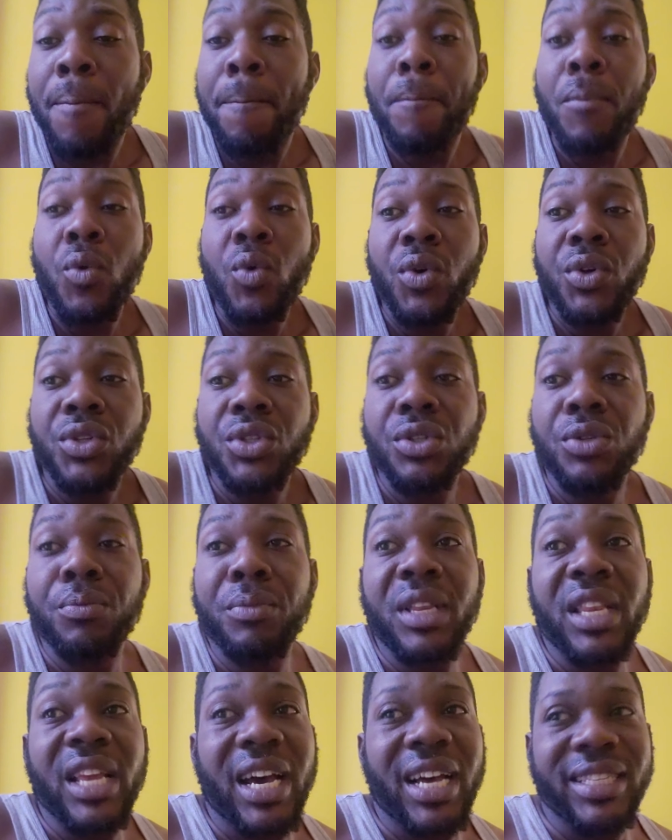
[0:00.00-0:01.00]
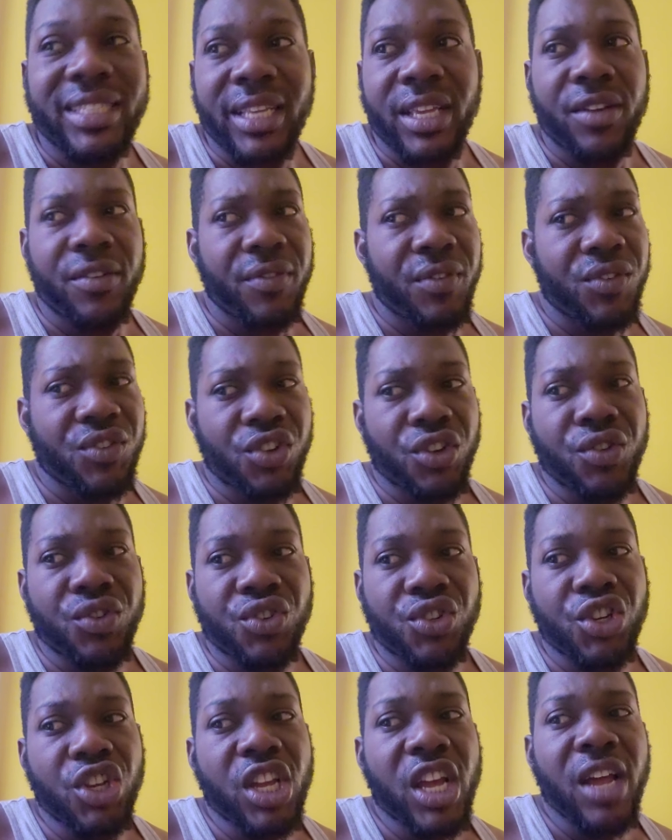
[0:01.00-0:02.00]
Most men I say if she
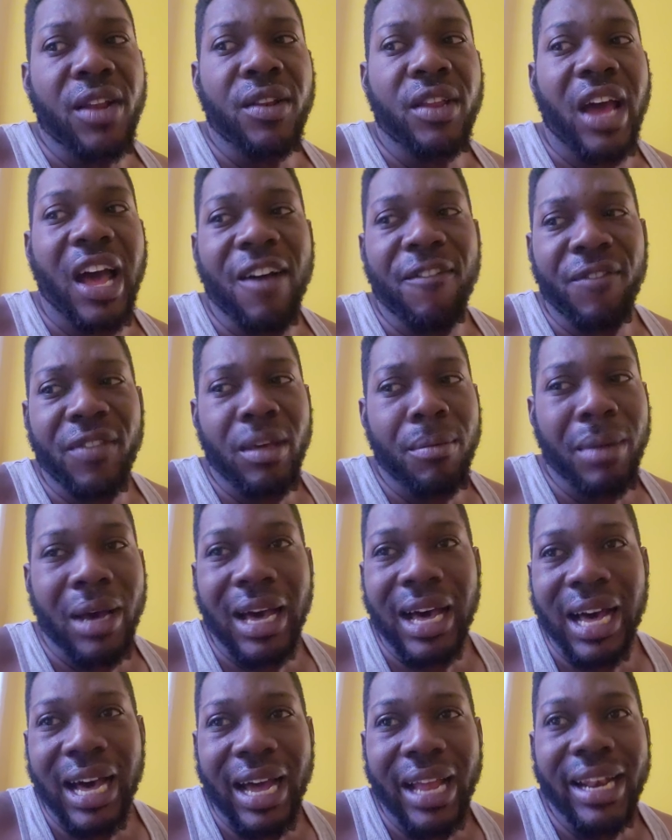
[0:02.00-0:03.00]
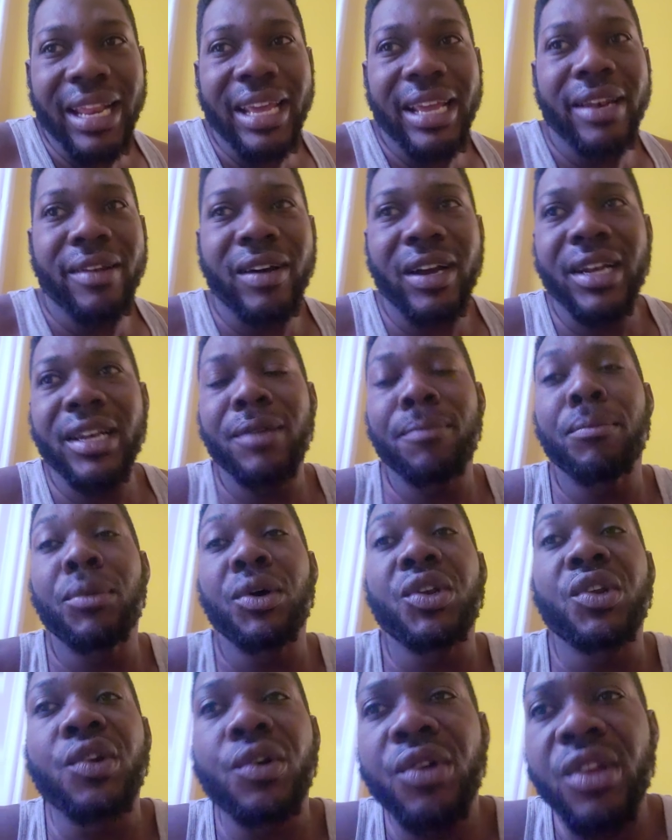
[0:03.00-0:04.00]
she have them heart they you know them
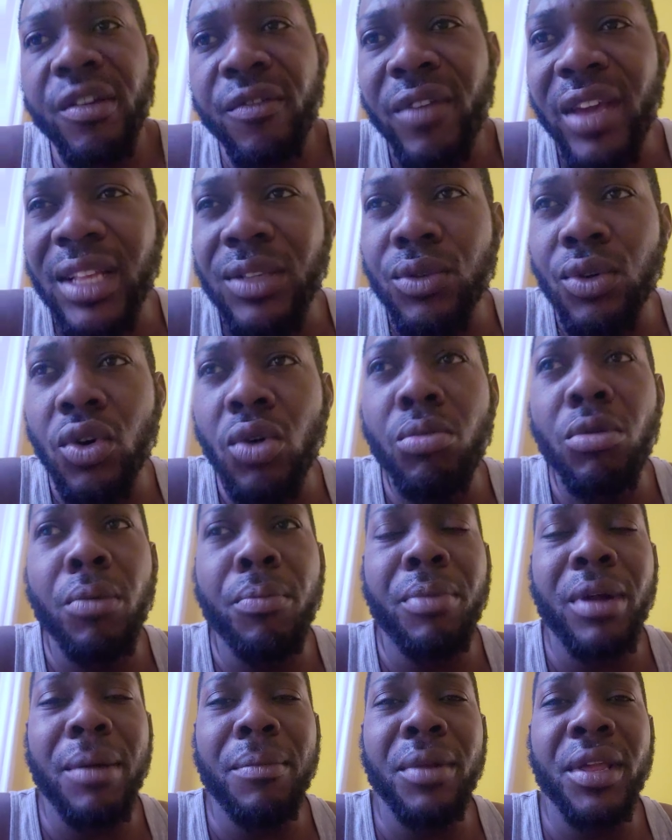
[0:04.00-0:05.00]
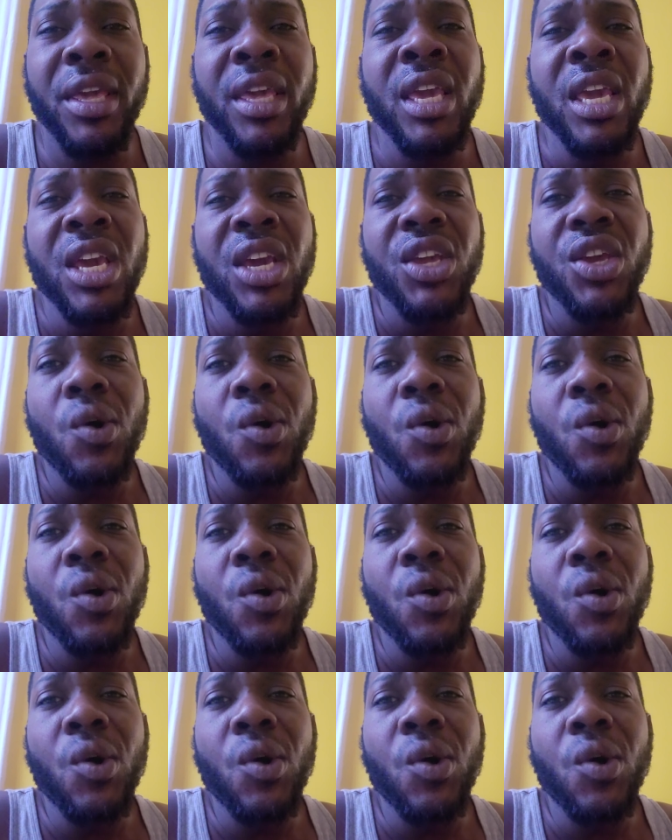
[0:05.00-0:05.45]
but grievance will come up probably.